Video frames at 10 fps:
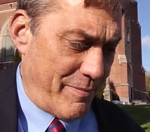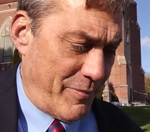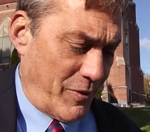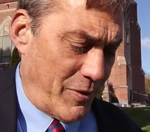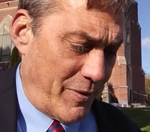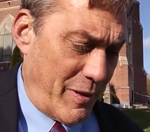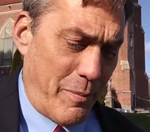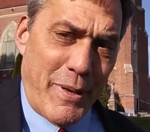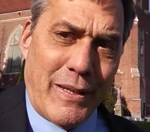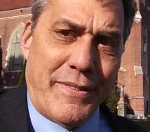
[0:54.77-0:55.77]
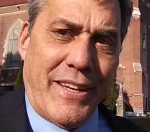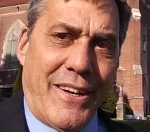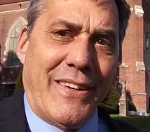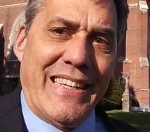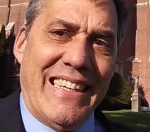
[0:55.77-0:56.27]
So we're a
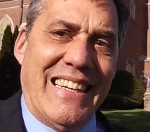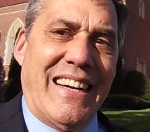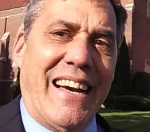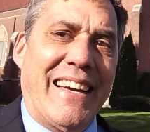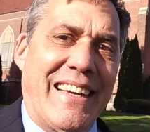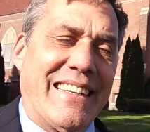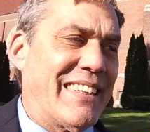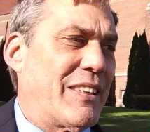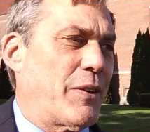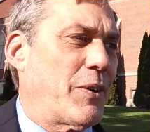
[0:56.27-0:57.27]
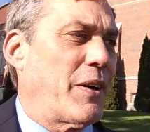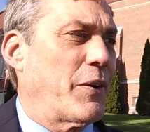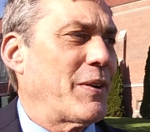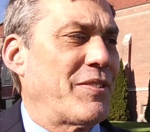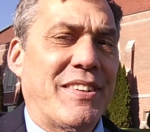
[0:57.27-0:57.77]
military,
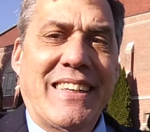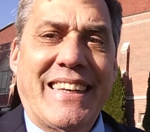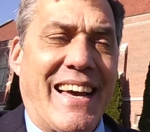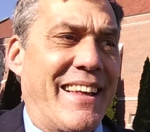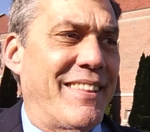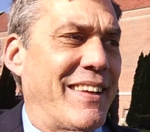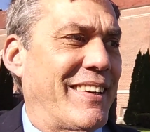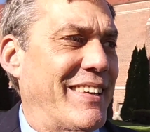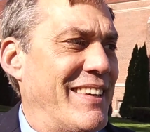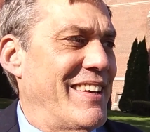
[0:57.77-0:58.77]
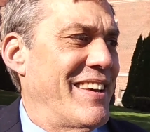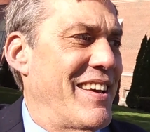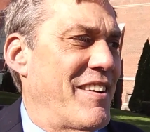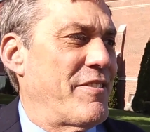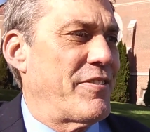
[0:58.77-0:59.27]
Christian Catholic
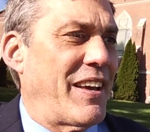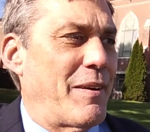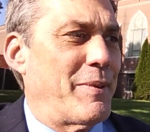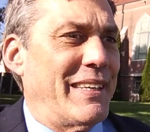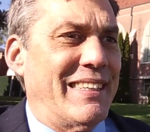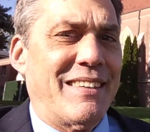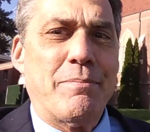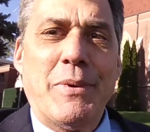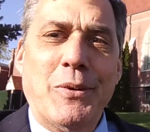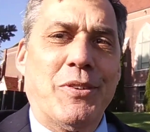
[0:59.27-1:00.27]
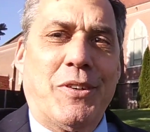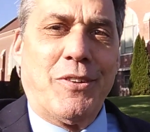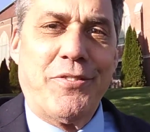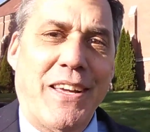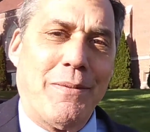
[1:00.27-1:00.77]
family, a
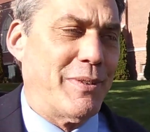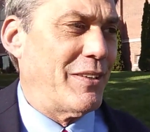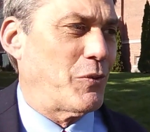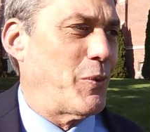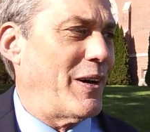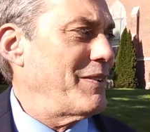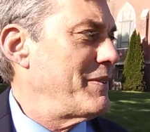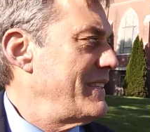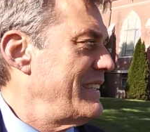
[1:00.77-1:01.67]
musical family as well.